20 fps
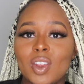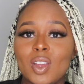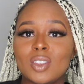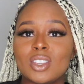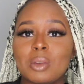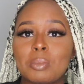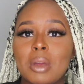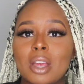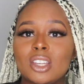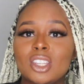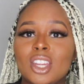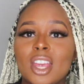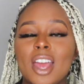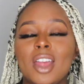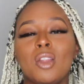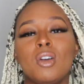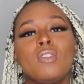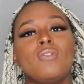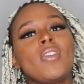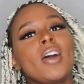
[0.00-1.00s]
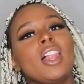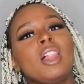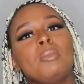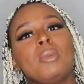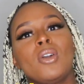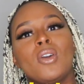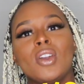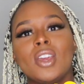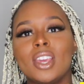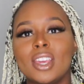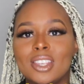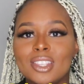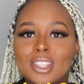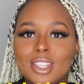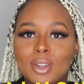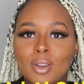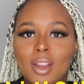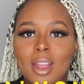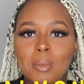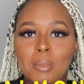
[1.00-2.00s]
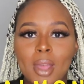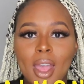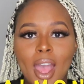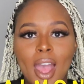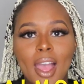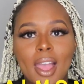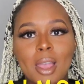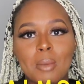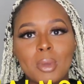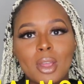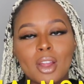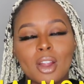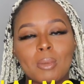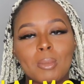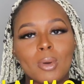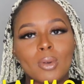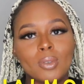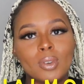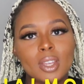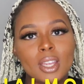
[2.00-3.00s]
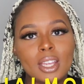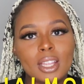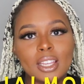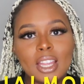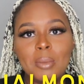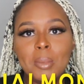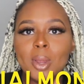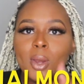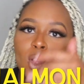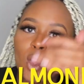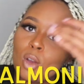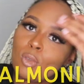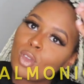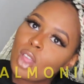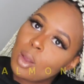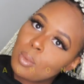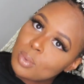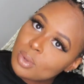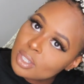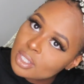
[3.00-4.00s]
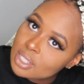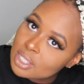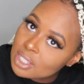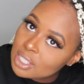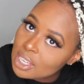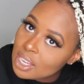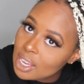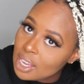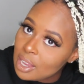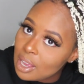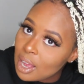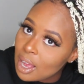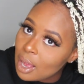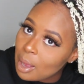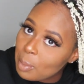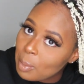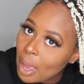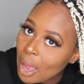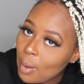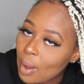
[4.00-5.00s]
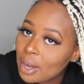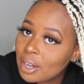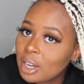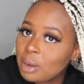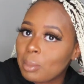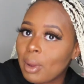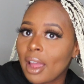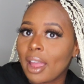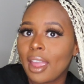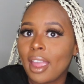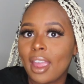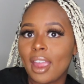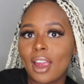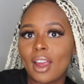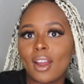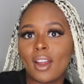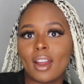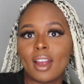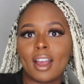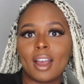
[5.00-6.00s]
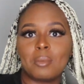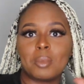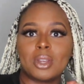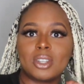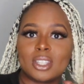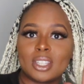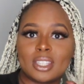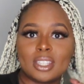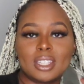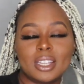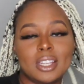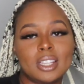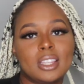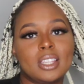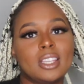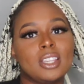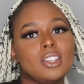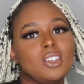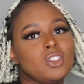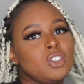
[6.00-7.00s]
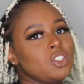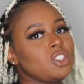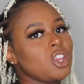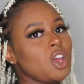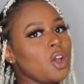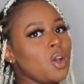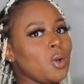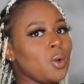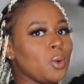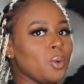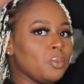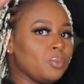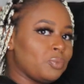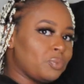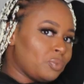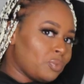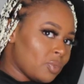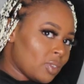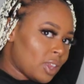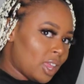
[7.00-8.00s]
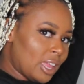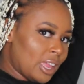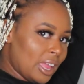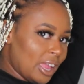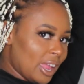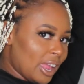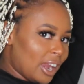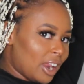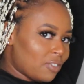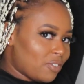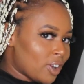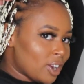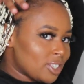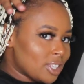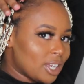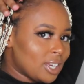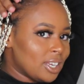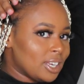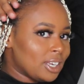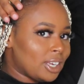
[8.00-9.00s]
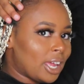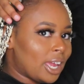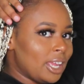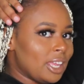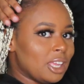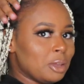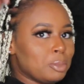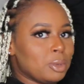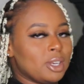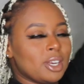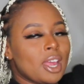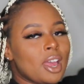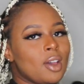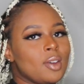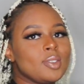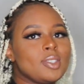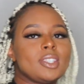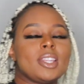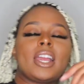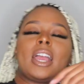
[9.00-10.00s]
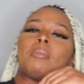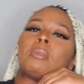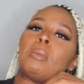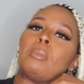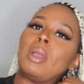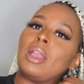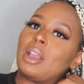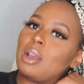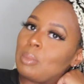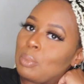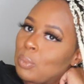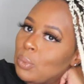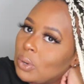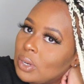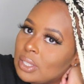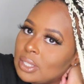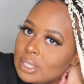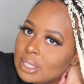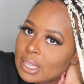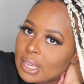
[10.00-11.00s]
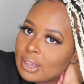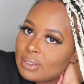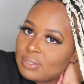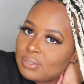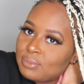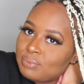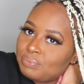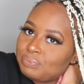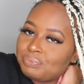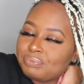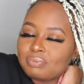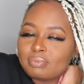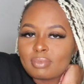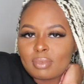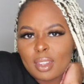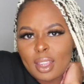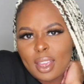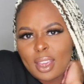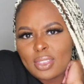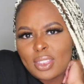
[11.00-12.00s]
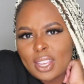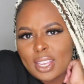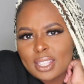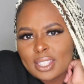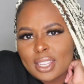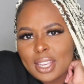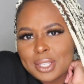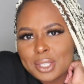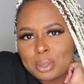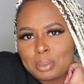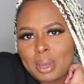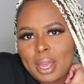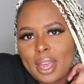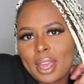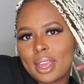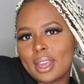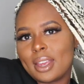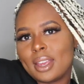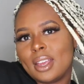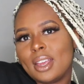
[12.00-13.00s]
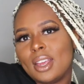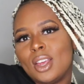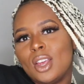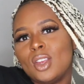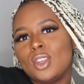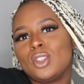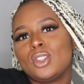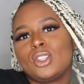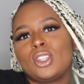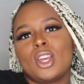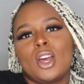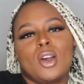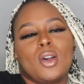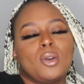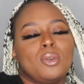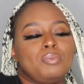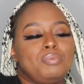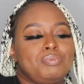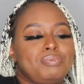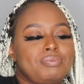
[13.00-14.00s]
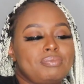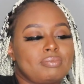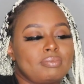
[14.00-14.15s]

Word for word: videos on my channel. Follow me on Instagram at I am Arial Monique. Let me know if y'all want to see um, how I did my hair. Um, I just did this. So, and at first I didn't like it, but now since I got my makeup on and stuff, I think it's not too bad. So,